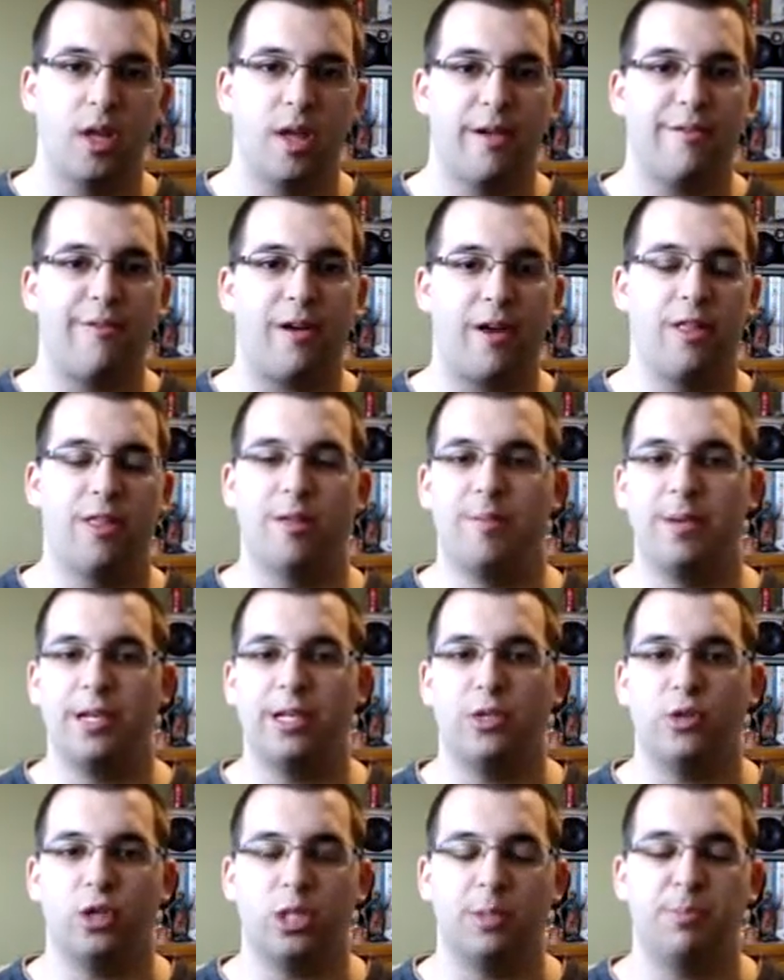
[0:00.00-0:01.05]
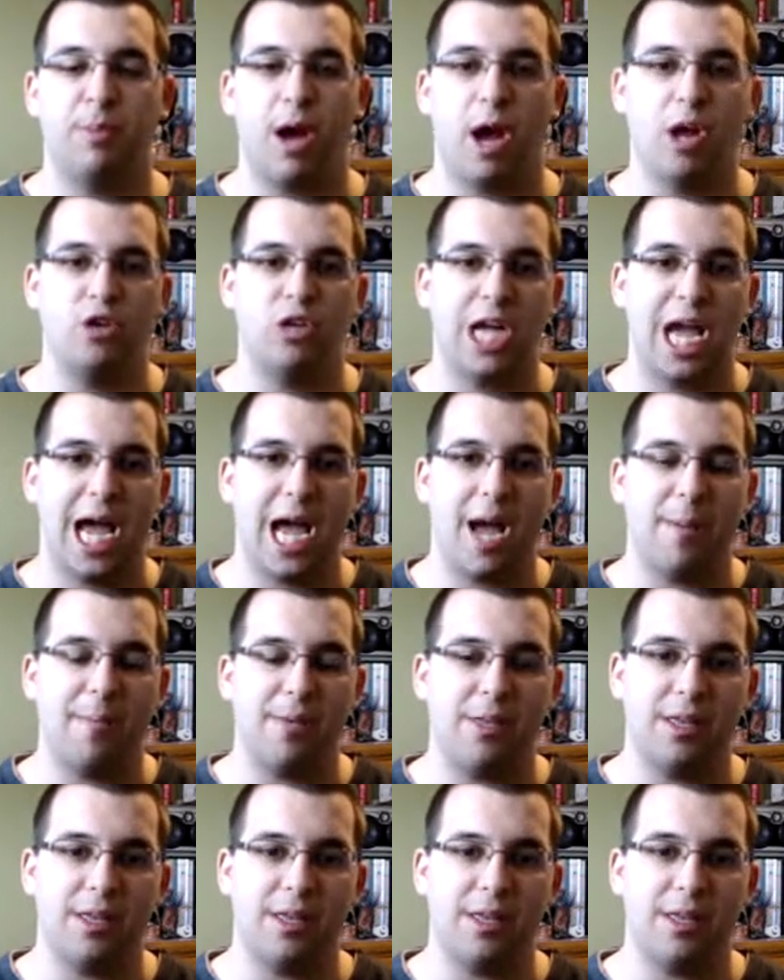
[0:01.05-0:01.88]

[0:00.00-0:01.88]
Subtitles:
funnel them into a spawn trap,